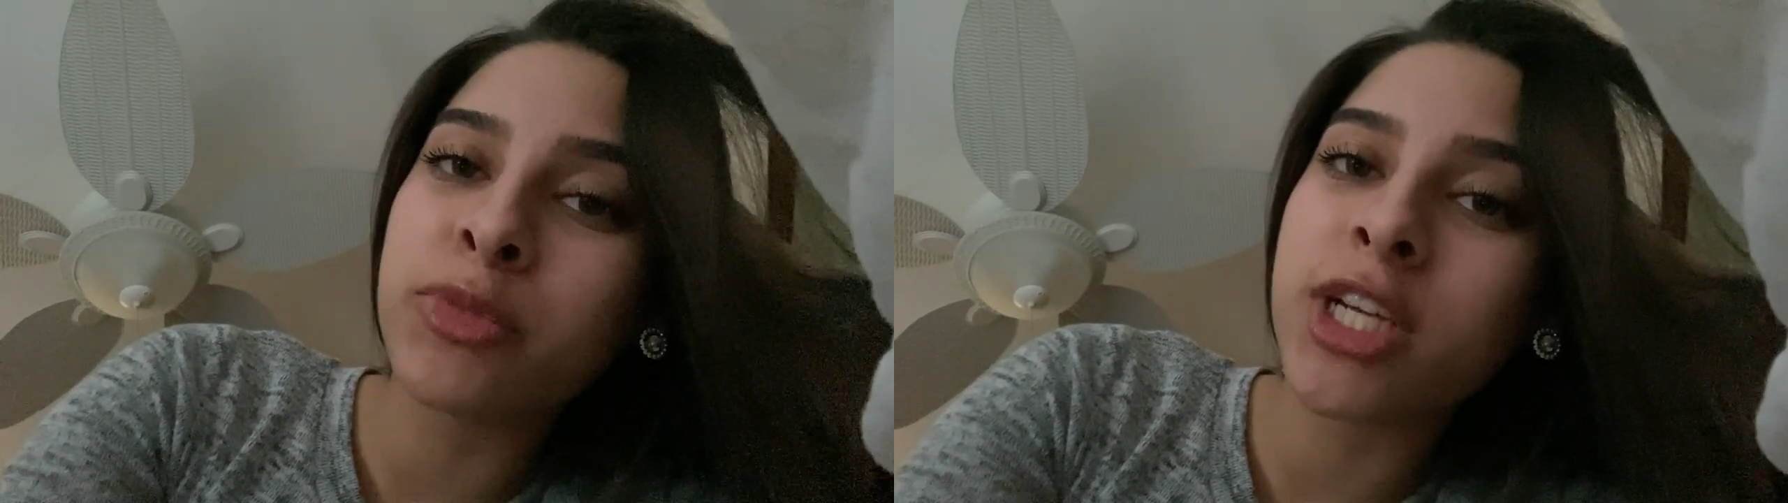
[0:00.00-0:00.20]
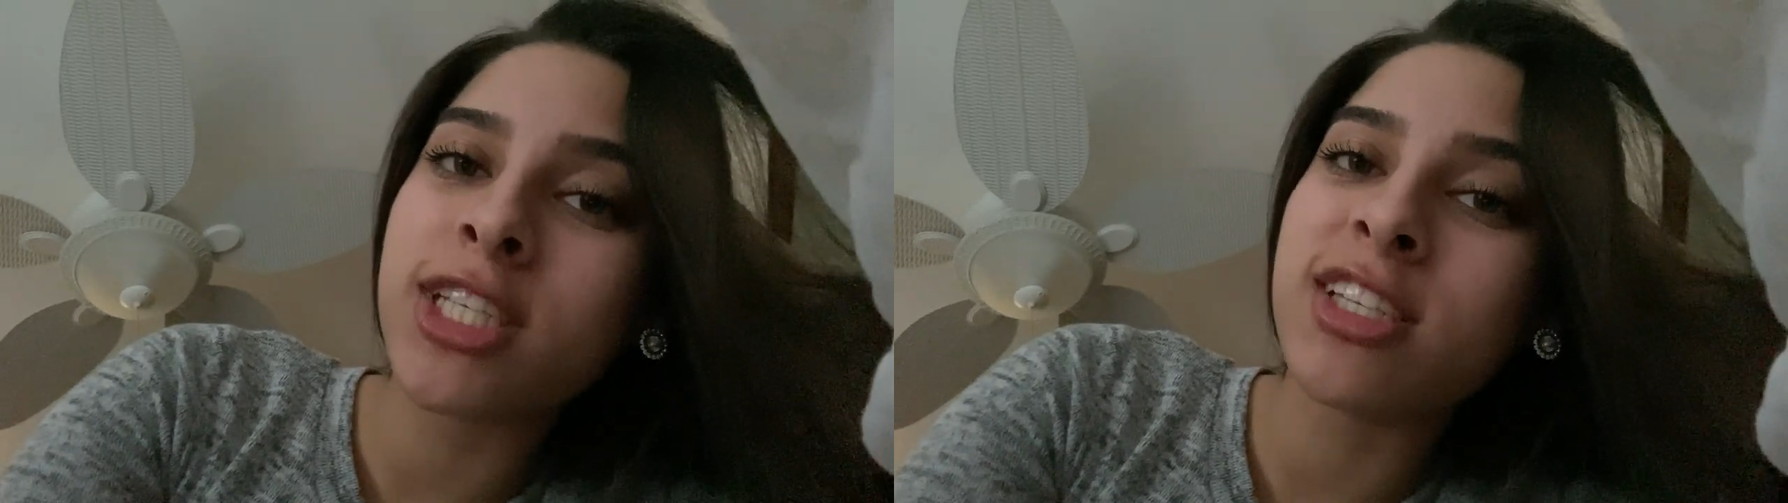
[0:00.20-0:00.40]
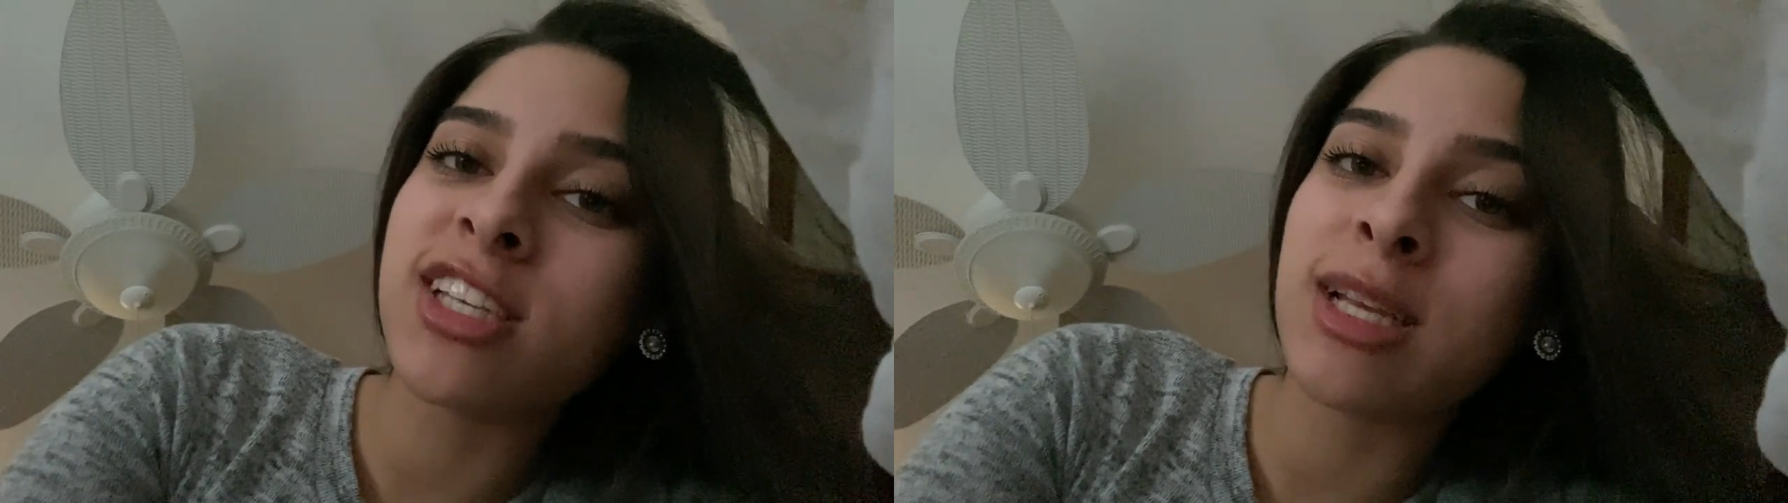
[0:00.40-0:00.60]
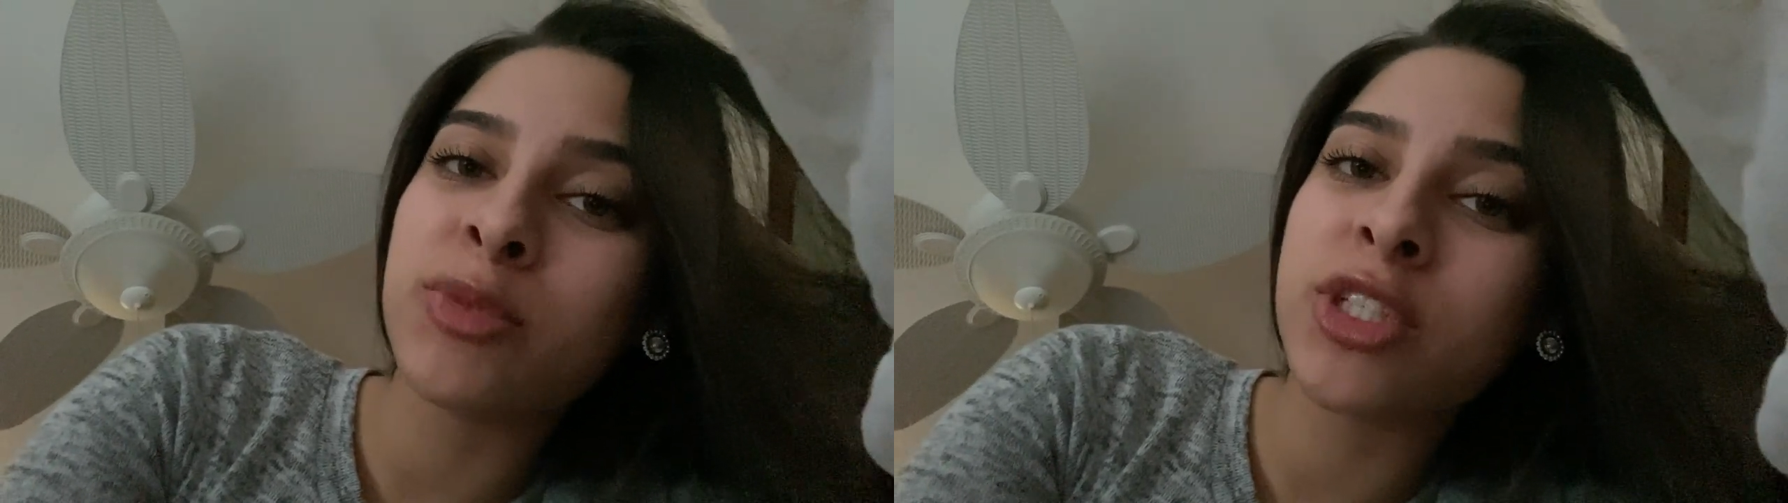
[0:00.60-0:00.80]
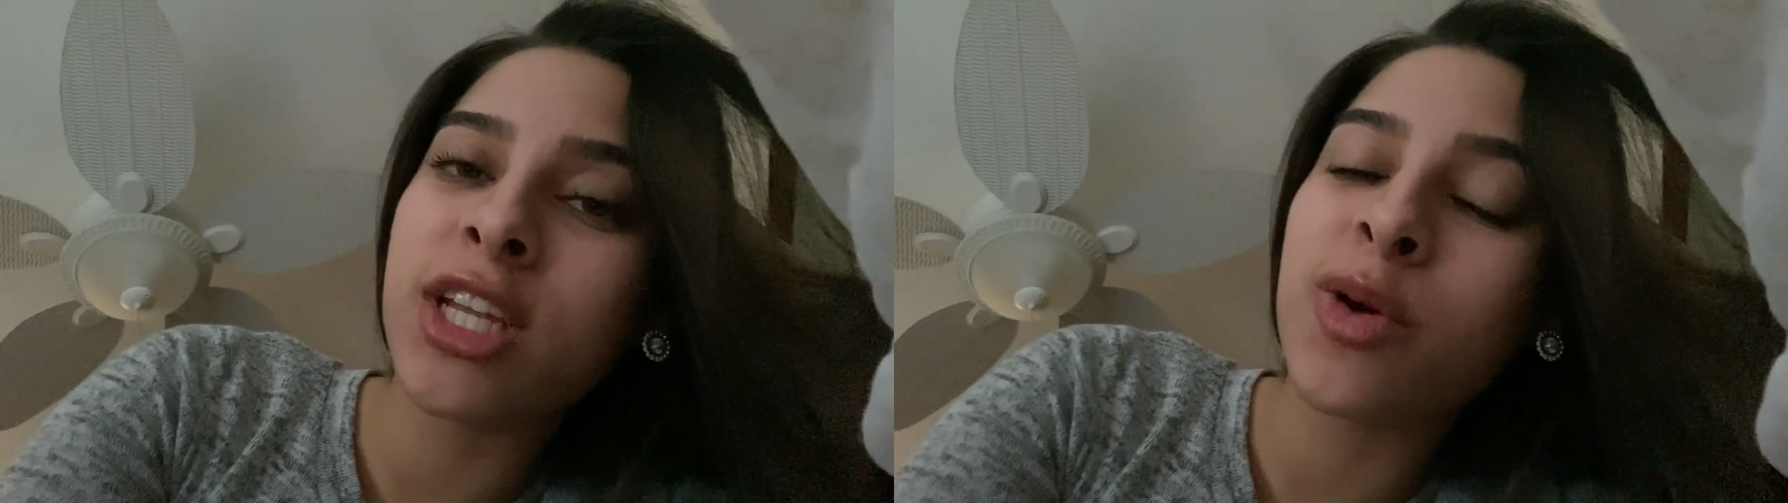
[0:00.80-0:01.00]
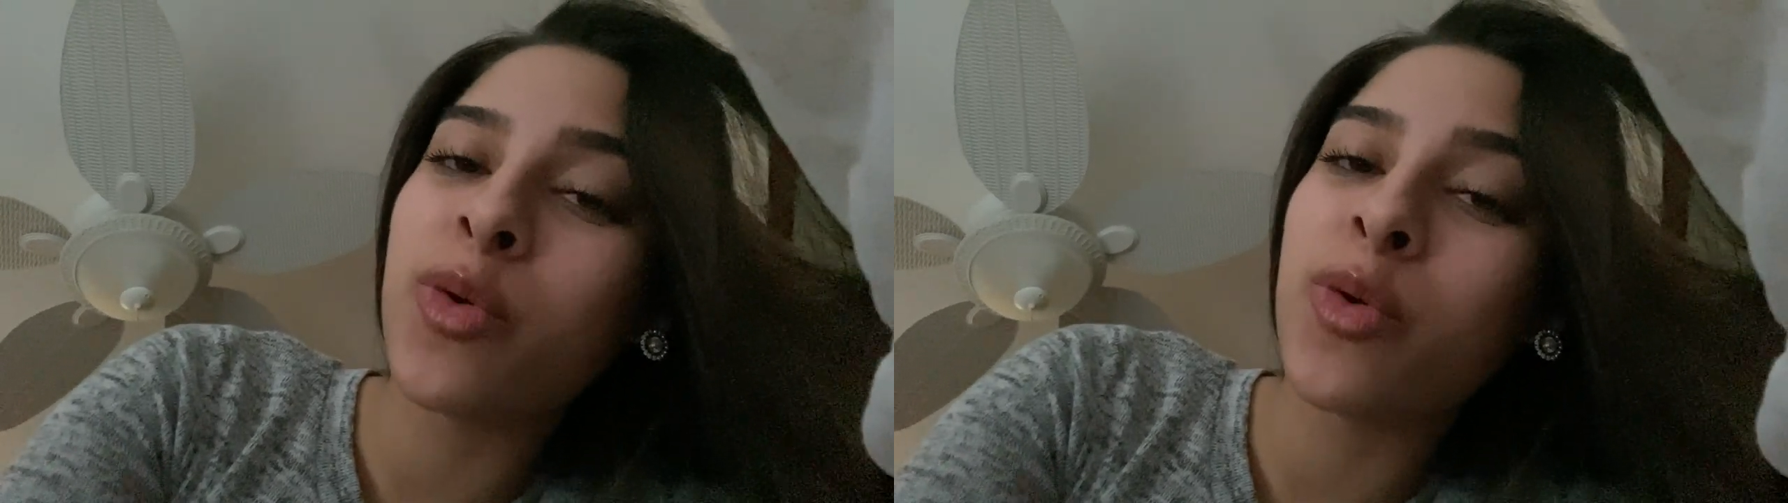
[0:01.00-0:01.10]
dresses because I'm just going to